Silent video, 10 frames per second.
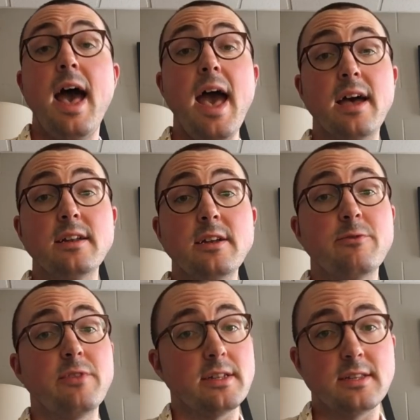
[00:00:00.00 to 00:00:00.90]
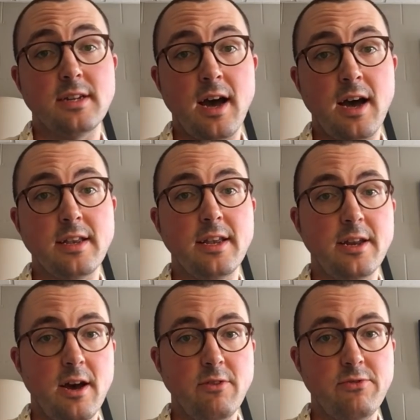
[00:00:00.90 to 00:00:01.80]
And if that's not
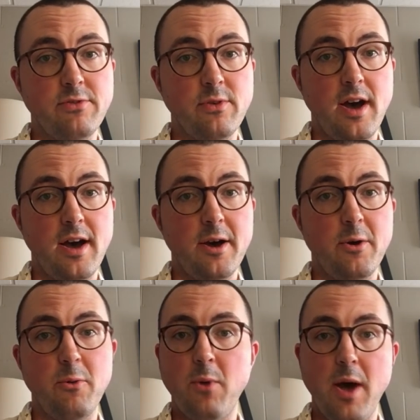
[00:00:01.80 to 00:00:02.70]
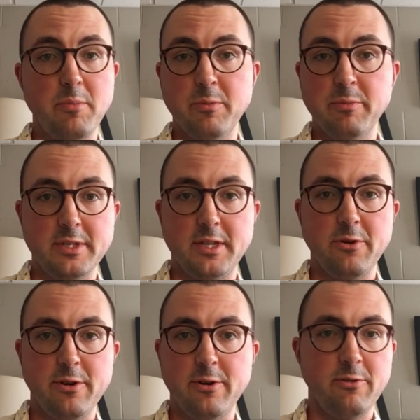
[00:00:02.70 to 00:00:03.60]
enough web
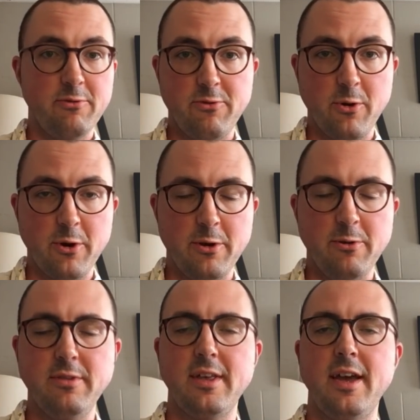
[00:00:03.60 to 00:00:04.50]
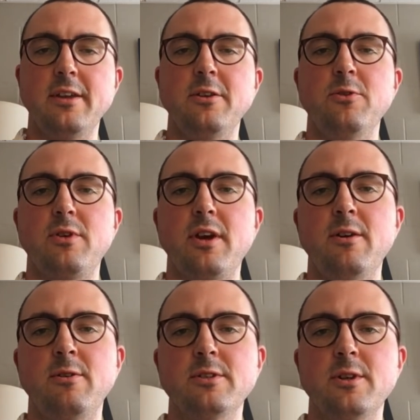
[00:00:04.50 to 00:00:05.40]
material for you, then you
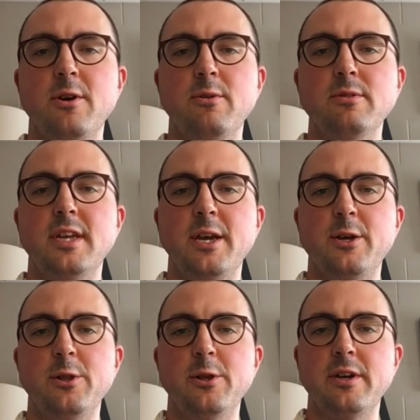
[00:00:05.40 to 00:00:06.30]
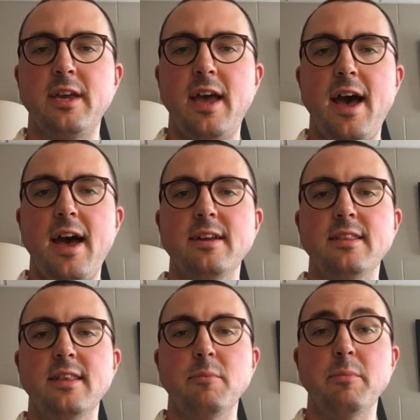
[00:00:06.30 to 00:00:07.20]
can also take a look at
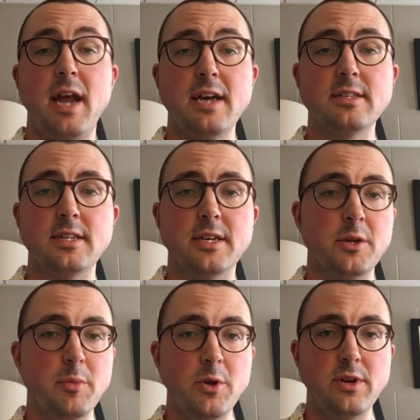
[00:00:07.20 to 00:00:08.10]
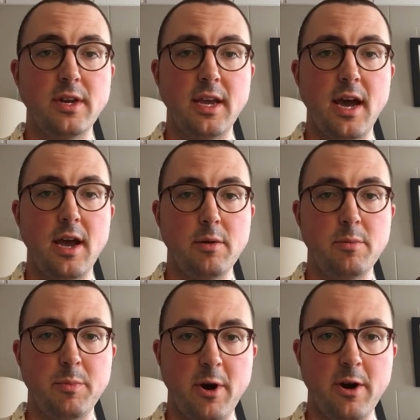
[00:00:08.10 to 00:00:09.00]
the monastic community I
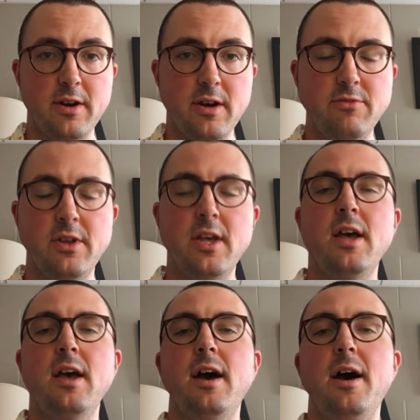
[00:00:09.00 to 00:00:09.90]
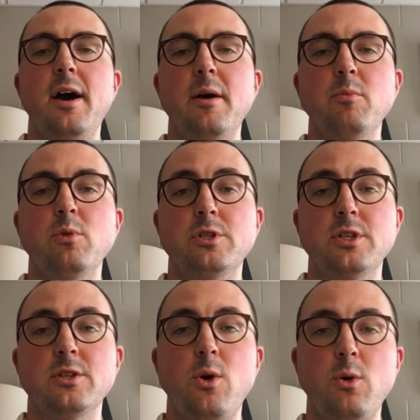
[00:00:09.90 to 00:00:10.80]
am a part of, which is